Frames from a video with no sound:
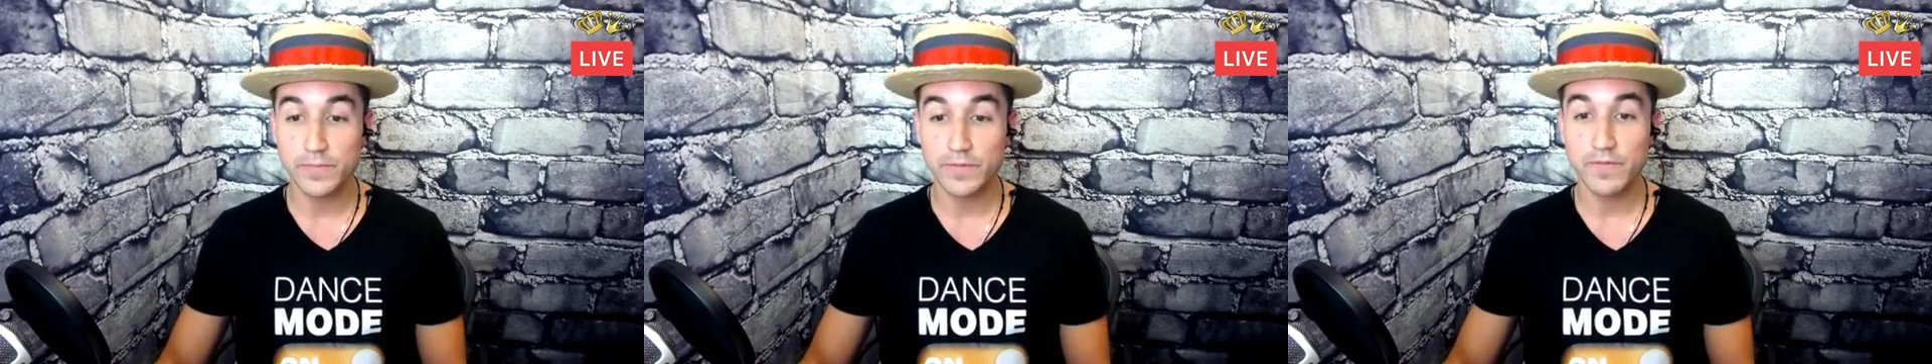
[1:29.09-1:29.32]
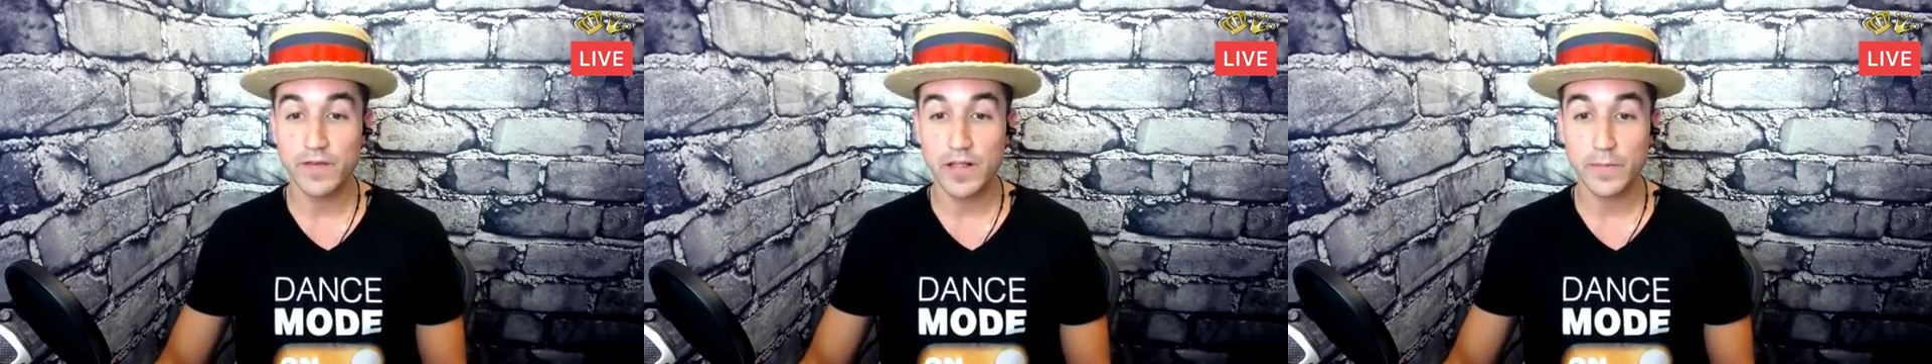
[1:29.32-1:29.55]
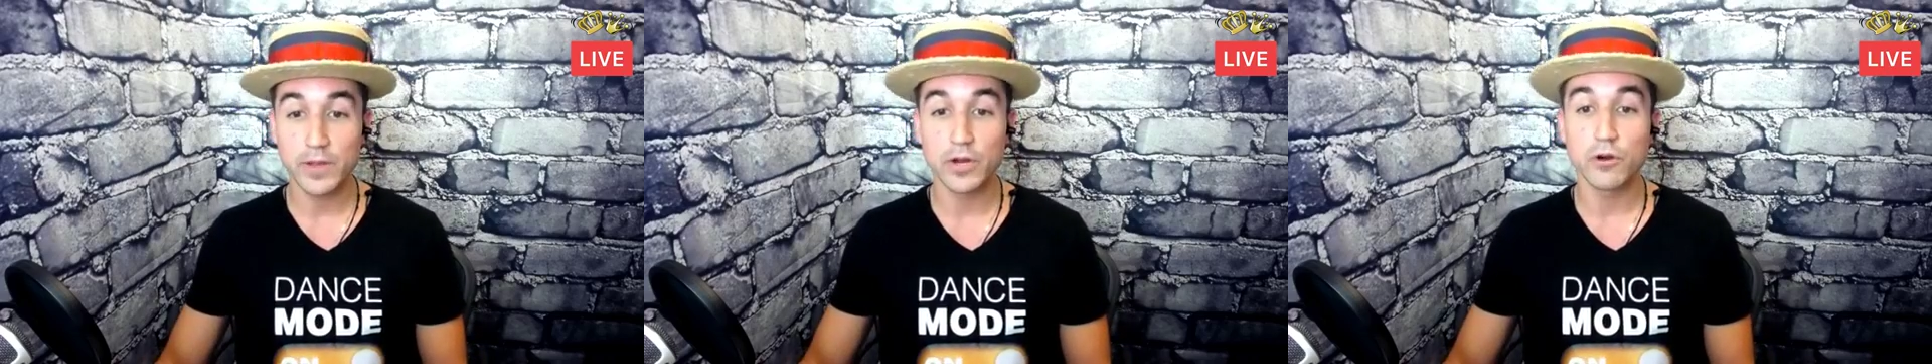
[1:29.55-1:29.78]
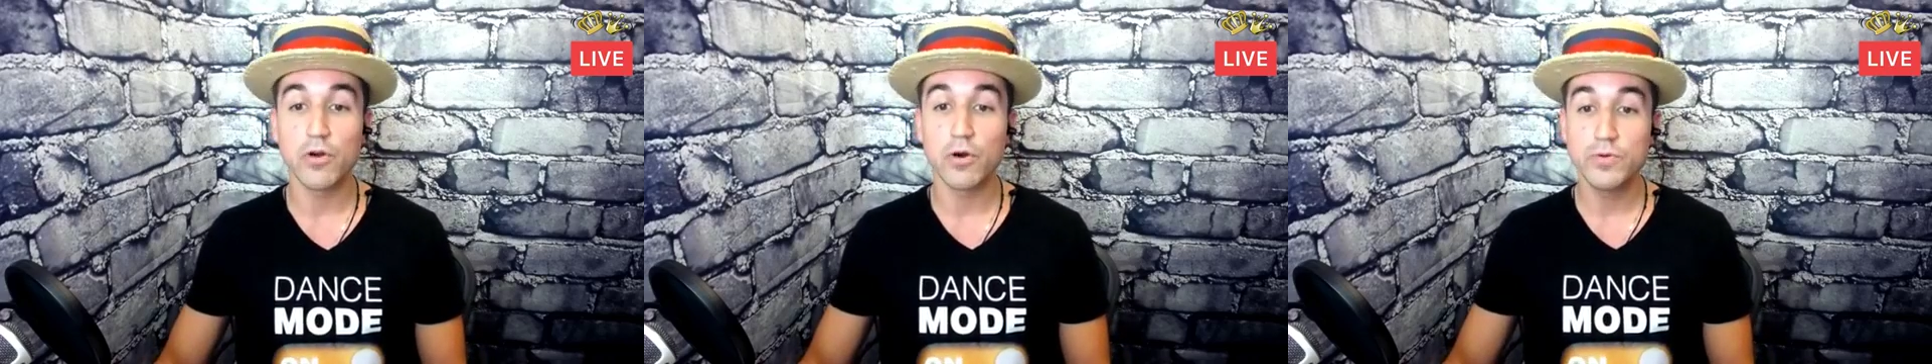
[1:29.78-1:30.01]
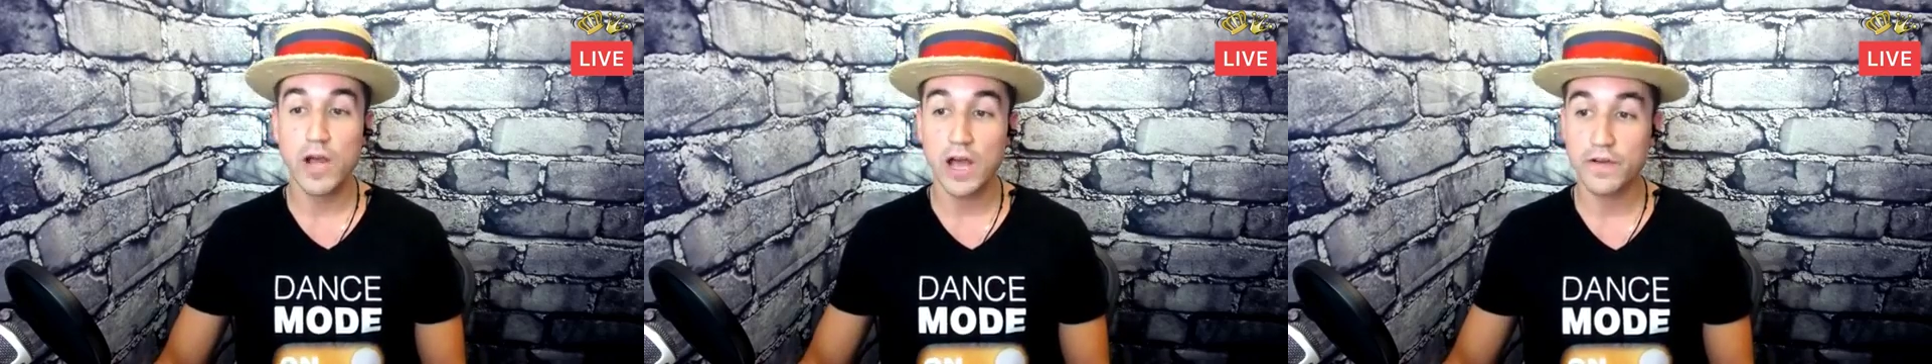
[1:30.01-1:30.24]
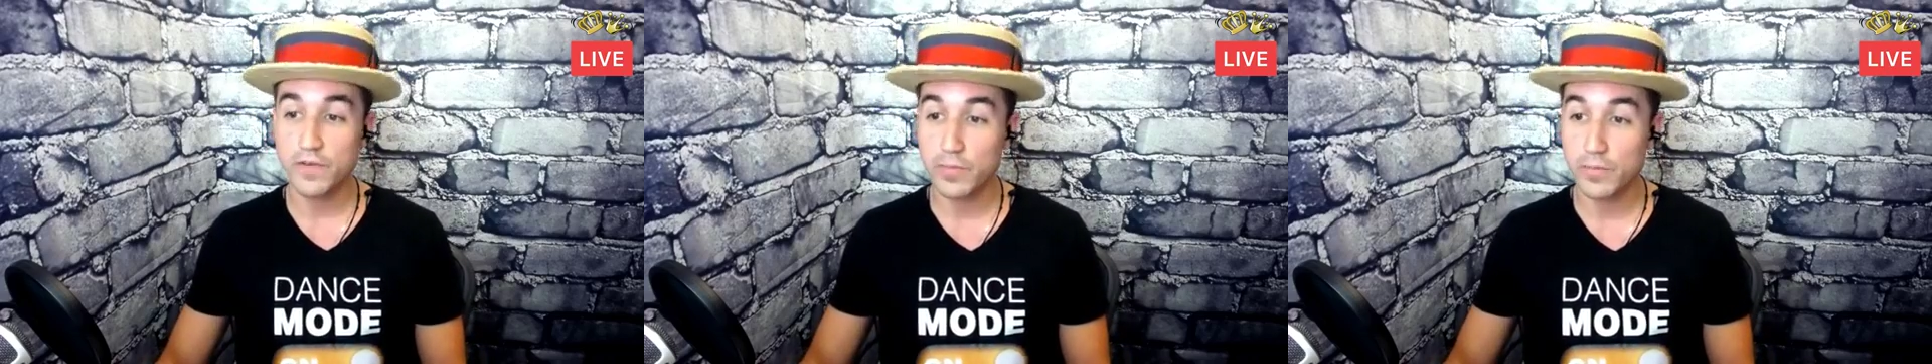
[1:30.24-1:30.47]
up developing her own
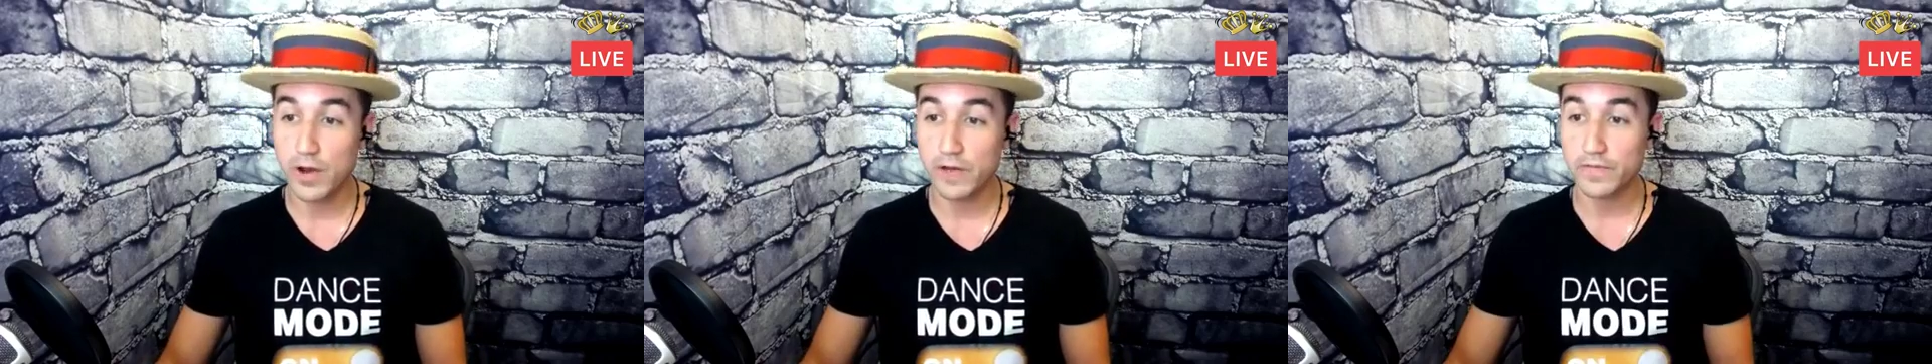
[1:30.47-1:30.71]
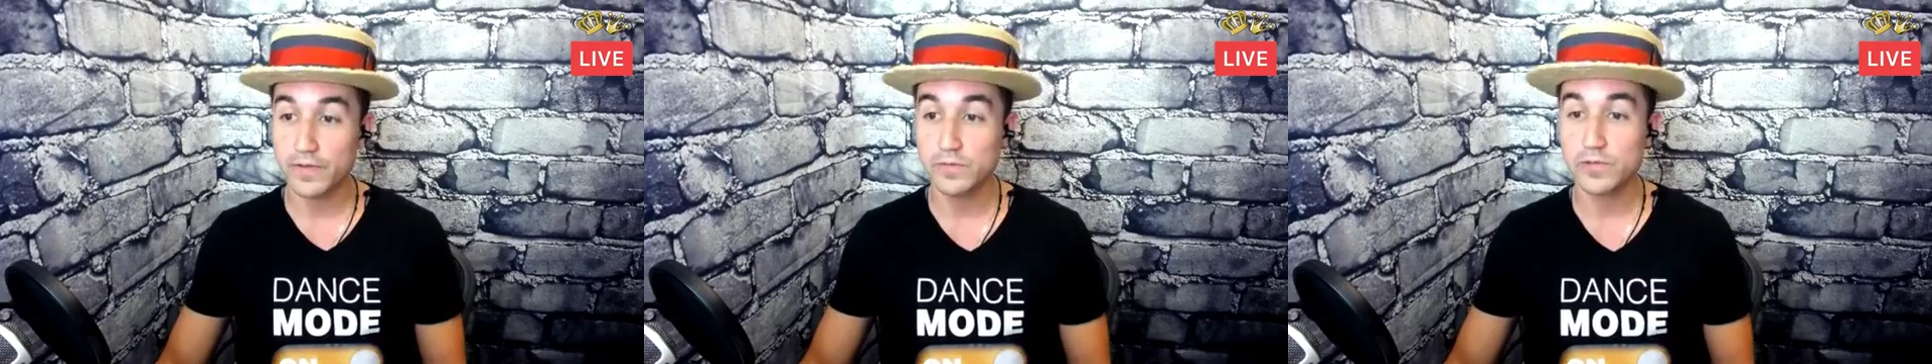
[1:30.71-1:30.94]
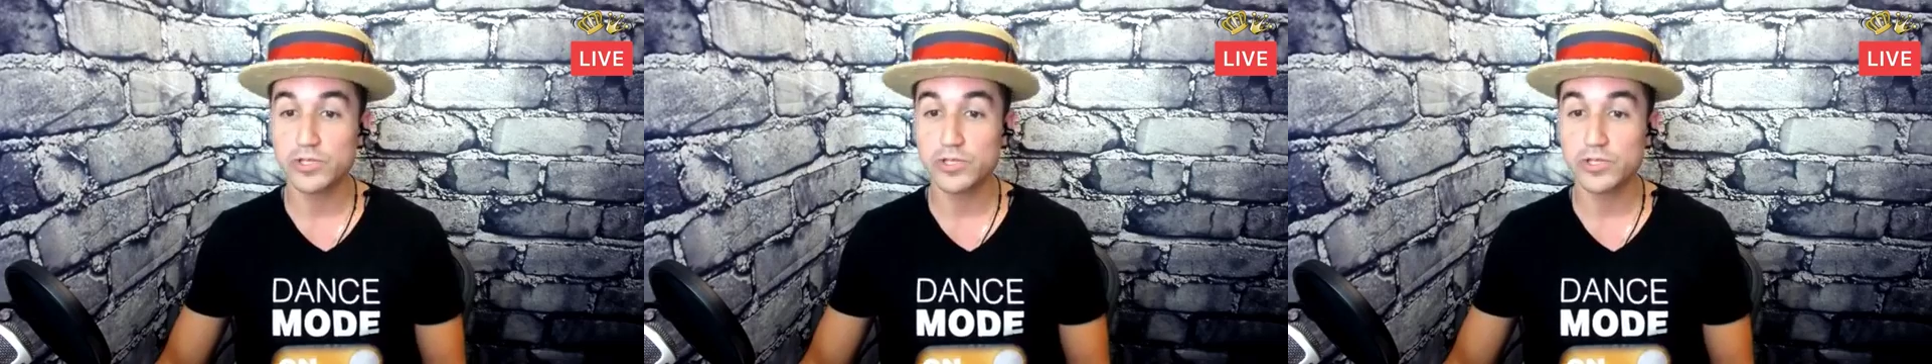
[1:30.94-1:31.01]
non-for-profit,